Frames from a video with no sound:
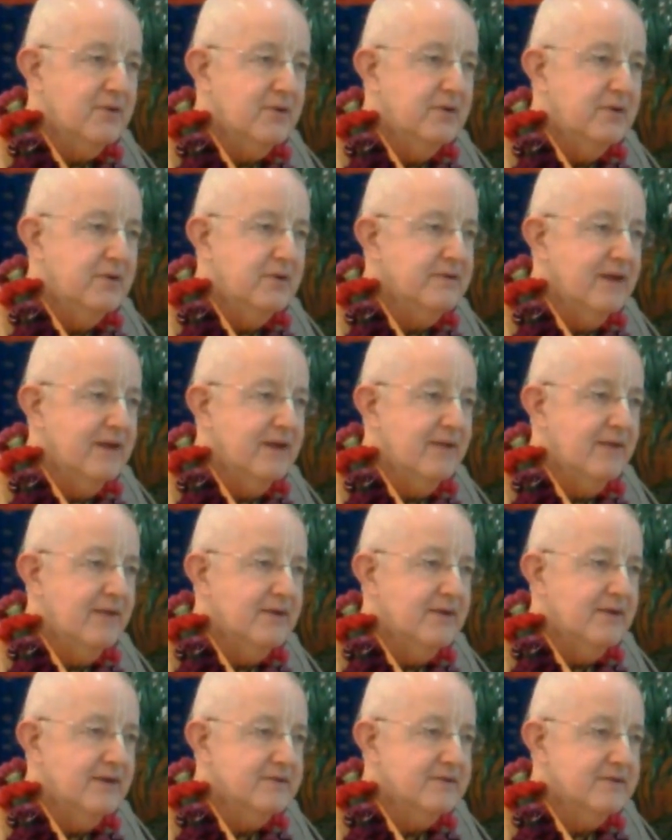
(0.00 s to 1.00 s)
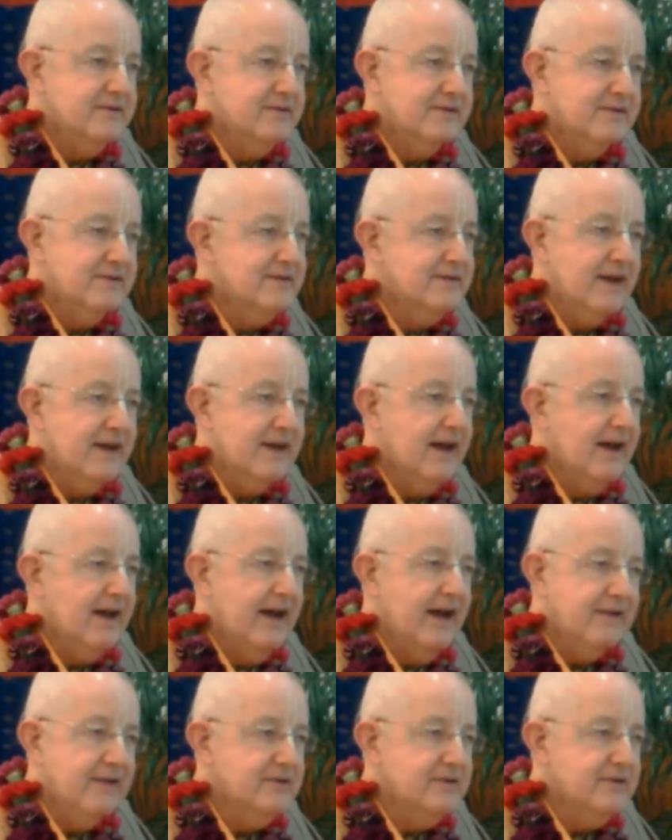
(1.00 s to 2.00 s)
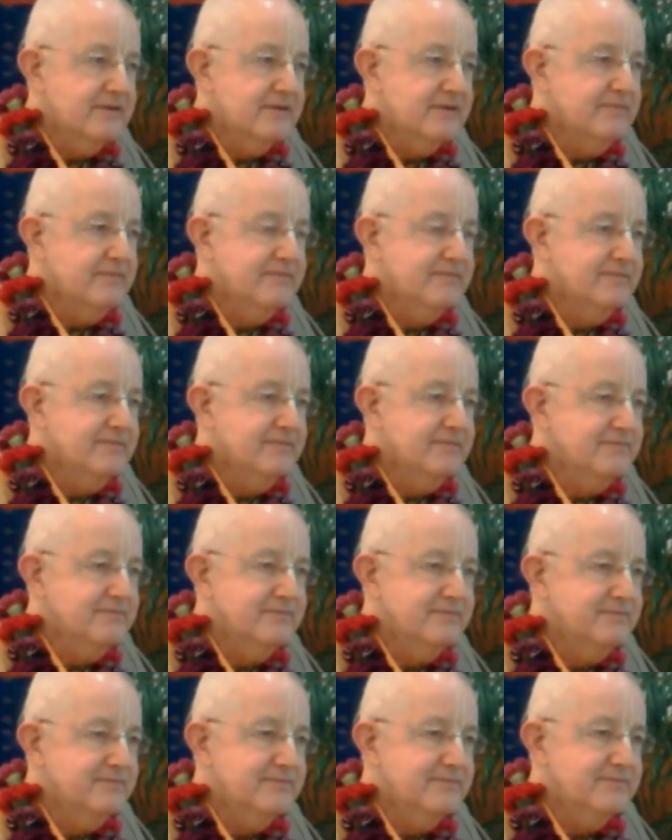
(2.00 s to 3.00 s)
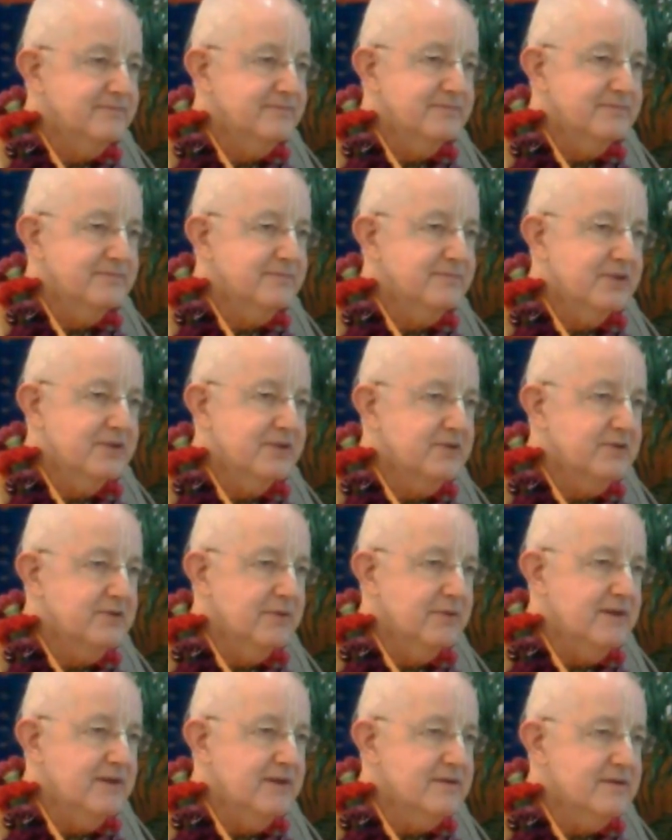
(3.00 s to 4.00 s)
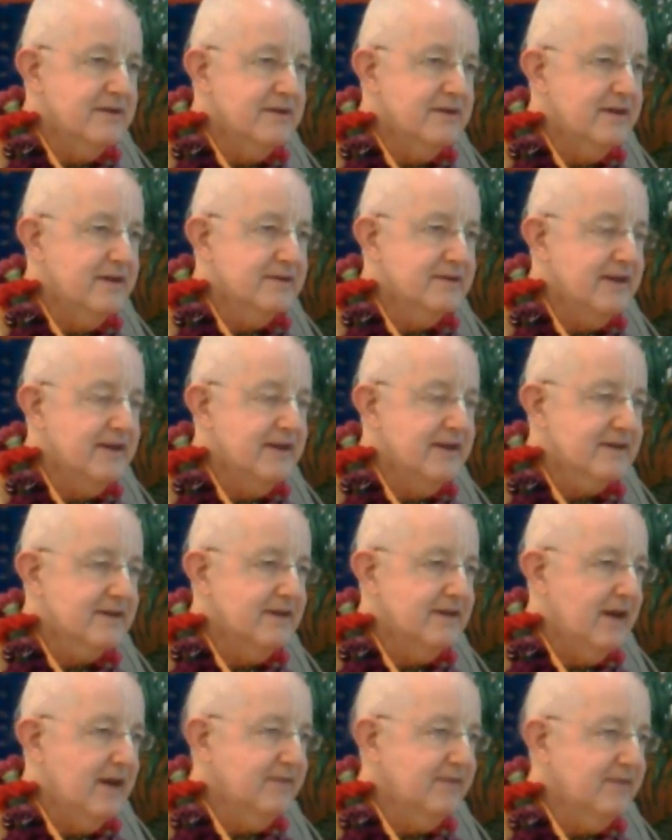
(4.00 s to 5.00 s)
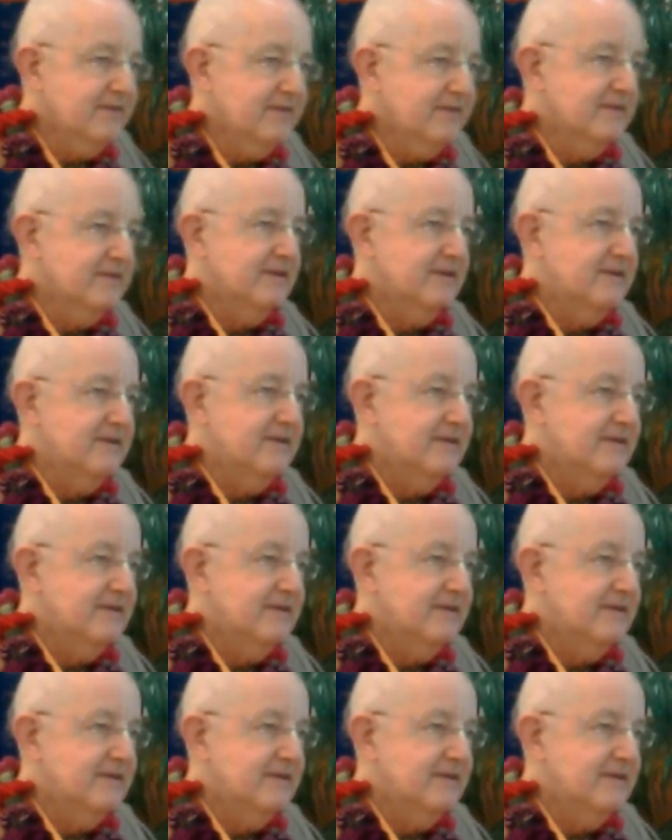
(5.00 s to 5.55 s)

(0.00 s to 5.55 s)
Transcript: to the court of Yamaraj to take a hellish situation in this next life.